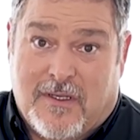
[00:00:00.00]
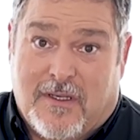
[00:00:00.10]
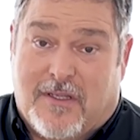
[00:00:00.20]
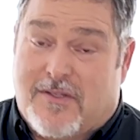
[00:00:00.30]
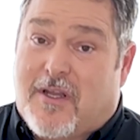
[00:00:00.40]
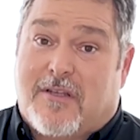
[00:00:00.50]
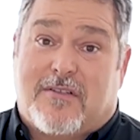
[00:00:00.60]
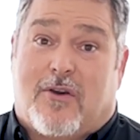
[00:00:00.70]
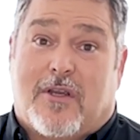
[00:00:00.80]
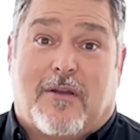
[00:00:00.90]
it's not
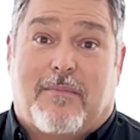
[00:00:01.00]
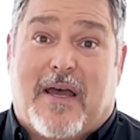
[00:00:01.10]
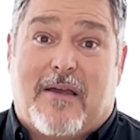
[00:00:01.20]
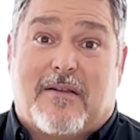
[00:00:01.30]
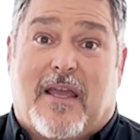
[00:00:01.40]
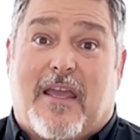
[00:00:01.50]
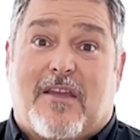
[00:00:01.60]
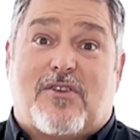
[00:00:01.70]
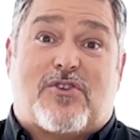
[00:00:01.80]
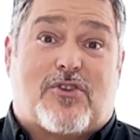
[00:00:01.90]
talking about a
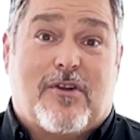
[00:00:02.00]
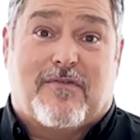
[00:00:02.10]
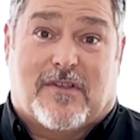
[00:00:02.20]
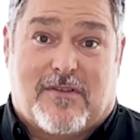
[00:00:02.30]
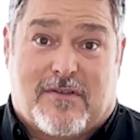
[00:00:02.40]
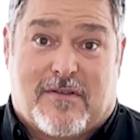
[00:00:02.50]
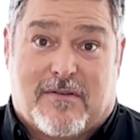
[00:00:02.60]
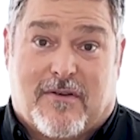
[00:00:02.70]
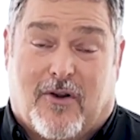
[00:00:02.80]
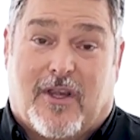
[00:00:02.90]
service
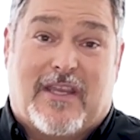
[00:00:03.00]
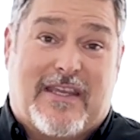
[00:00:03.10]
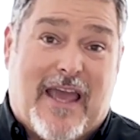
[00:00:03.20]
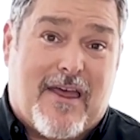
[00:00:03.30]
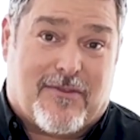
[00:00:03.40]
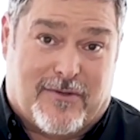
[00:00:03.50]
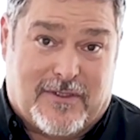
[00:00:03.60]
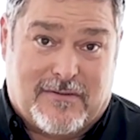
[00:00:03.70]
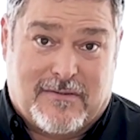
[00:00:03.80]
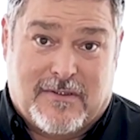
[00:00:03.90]
or a gathering.
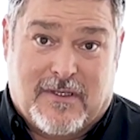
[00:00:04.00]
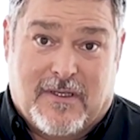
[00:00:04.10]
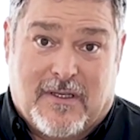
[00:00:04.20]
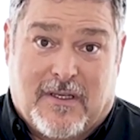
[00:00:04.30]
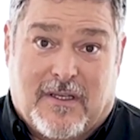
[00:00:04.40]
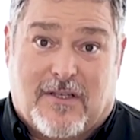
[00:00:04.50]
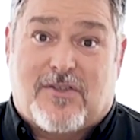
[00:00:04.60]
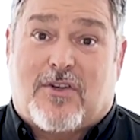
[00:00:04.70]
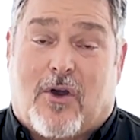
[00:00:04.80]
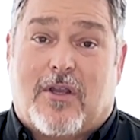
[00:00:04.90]
It's
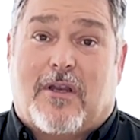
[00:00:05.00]
talking